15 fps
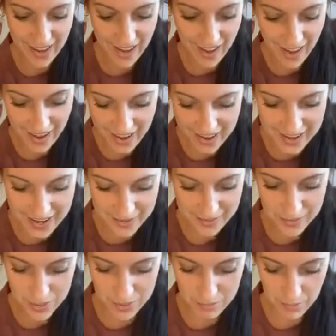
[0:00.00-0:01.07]
Yeah,
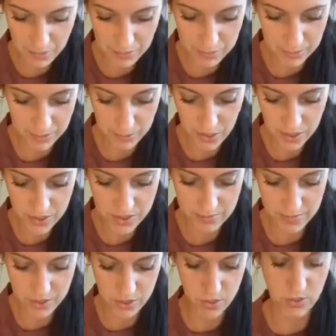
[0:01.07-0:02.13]
I should probably watch
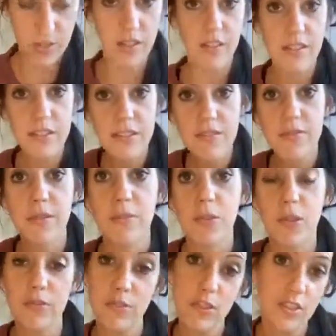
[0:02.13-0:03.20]
some tutorials
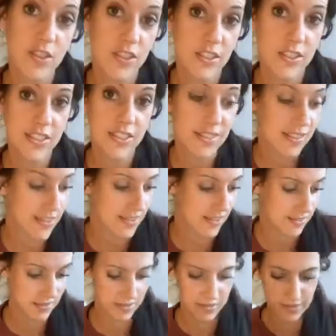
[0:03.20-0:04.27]
from Glowforge
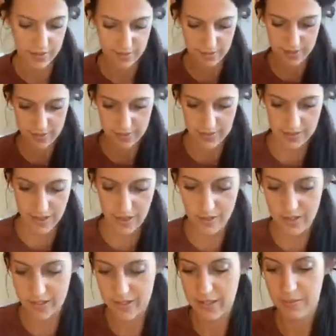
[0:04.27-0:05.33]
because
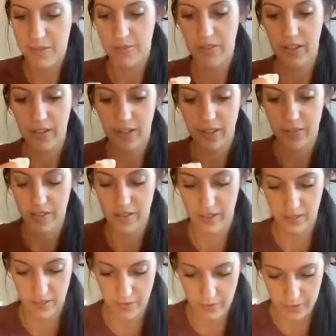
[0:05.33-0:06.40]
I seem to figure out
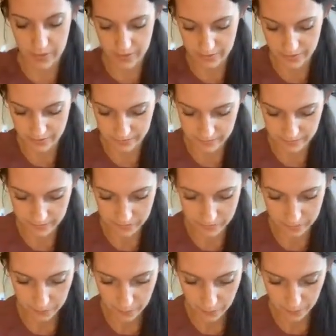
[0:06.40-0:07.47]
everything the hard way.
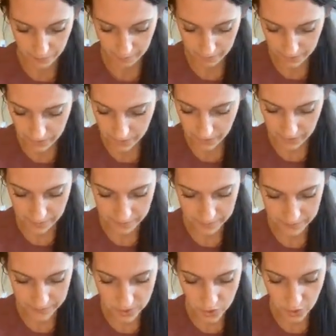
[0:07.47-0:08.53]
Okay,
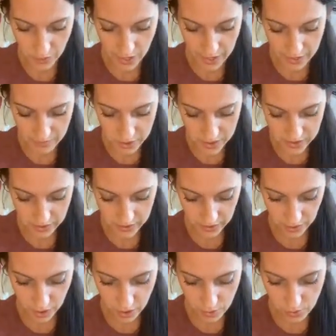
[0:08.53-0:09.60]
so I am just
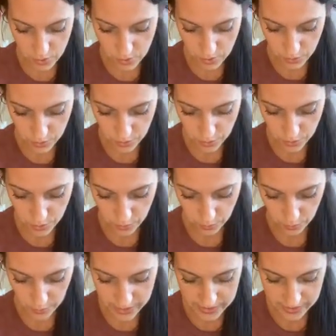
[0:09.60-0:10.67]
gonna go
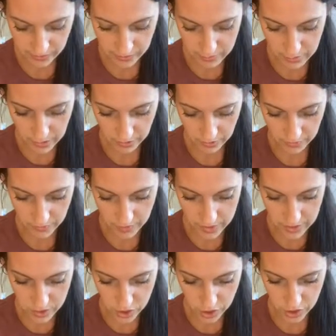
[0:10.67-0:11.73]
right down the middle of
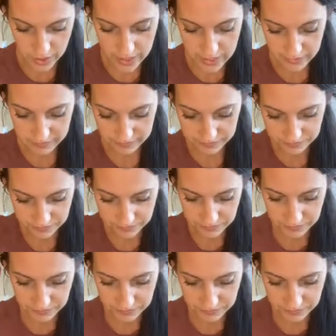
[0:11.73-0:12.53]
this tree.